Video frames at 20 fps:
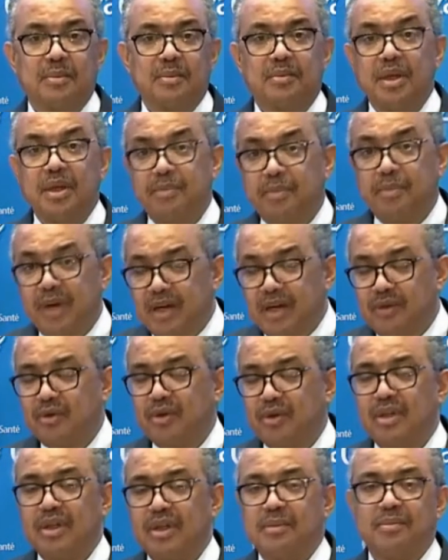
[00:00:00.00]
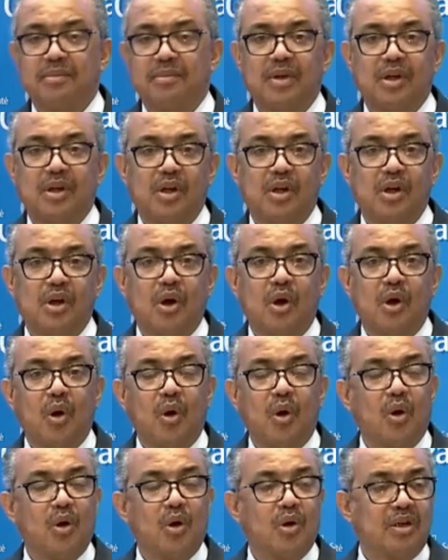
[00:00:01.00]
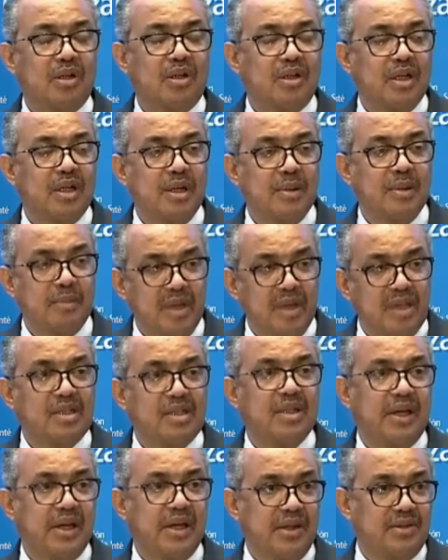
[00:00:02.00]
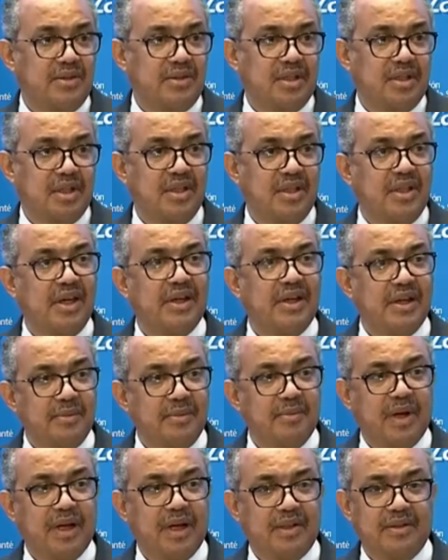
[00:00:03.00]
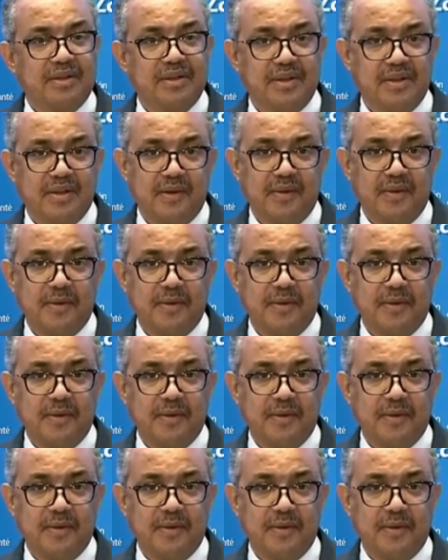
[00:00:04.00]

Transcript: prepare for them, or mitigate their impact.